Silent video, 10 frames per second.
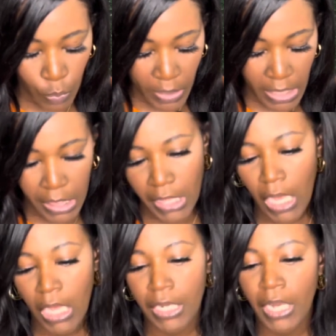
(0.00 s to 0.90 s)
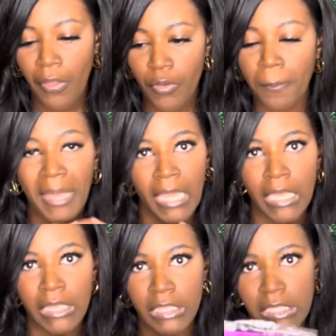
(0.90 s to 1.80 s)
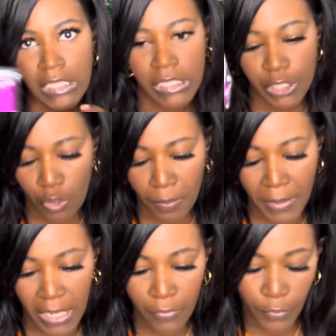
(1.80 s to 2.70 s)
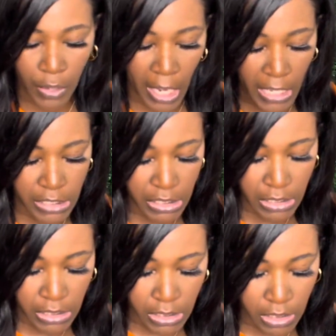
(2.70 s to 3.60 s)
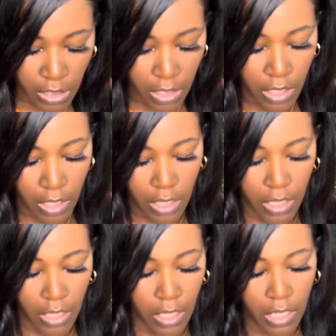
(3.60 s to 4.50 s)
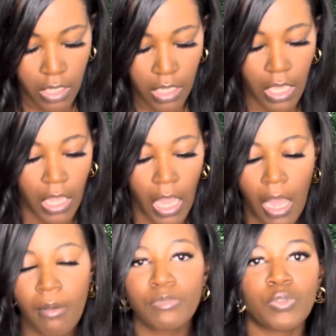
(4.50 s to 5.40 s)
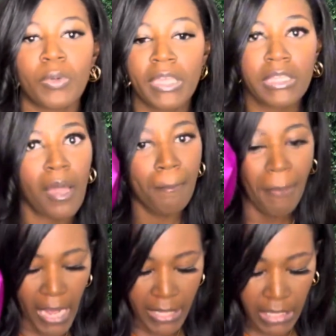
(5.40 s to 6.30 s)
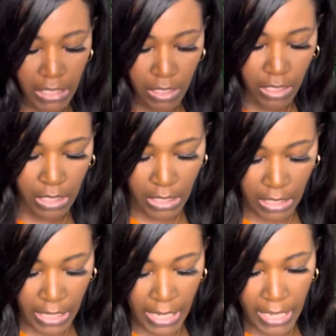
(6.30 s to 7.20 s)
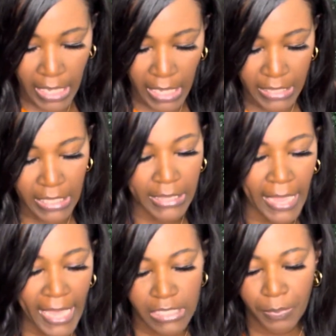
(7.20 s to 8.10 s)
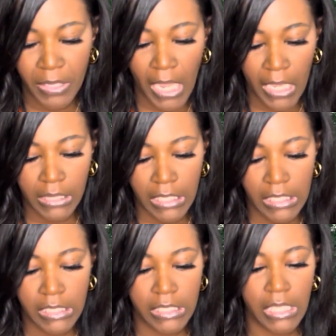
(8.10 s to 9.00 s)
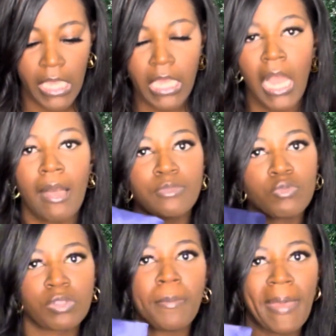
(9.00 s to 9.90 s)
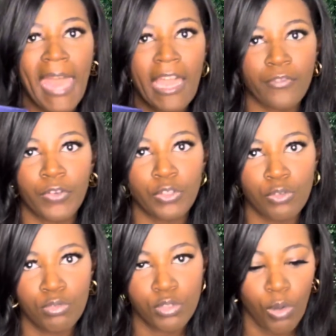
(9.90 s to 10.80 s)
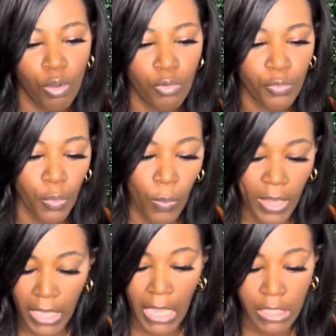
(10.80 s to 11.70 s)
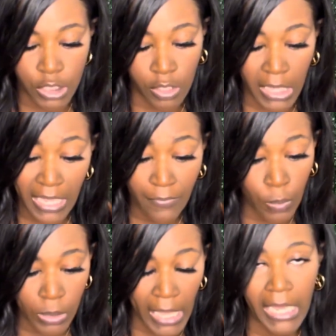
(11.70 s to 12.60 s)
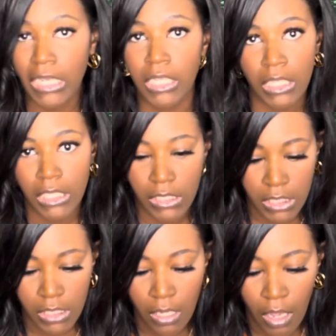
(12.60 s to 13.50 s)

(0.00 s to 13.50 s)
with another band. This is a silk band for your edges. It comes with a bonnet. And then last but not least, it comes with a bag for you to hold the wig in. So they give you a lot of goodies.